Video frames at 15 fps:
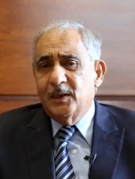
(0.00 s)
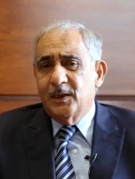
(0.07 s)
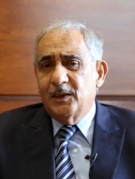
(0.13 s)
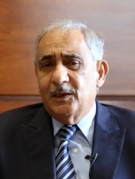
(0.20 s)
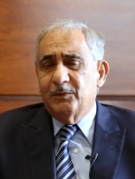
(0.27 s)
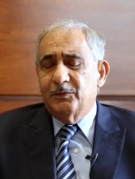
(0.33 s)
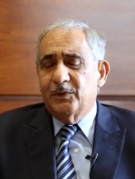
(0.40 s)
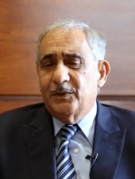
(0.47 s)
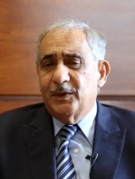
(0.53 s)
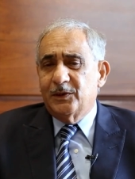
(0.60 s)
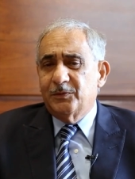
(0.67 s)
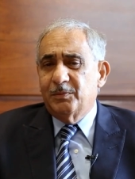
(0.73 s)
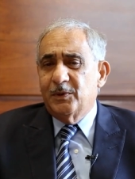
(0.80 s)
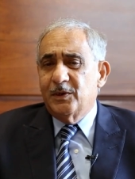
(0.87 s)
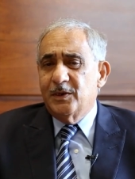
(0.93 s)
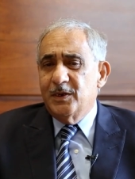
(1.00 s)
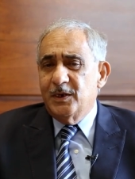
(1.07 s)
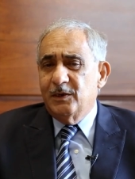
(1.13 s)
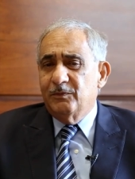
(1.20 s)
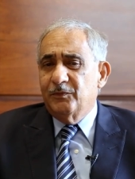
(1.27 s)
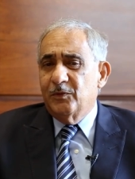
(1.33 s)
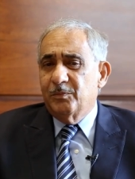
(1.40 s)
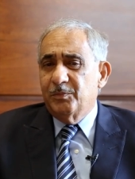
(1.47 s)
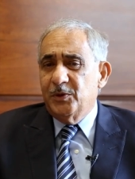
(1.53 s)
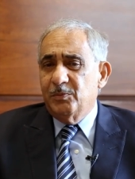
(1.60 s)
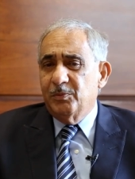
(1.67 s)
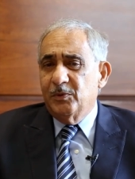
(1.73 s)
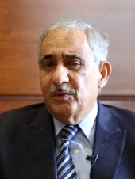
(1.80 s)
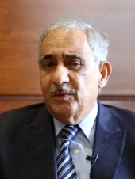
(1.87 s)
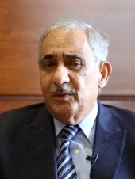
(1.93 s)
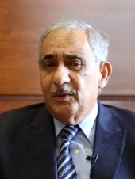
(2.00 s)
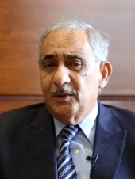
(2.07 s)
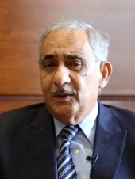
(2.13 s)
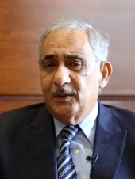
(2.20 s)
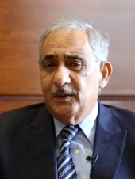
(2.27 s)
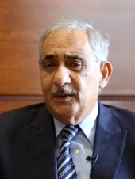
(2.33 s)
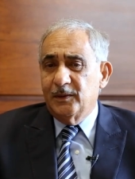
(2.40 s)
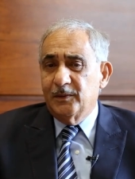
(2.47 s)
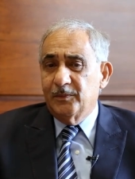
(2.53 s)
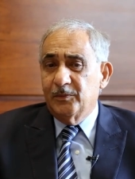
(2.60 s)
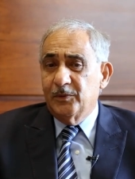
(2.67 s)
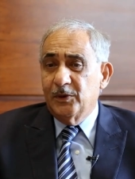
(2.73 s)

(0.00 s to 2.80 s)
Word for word: There's a desperate need for people uh,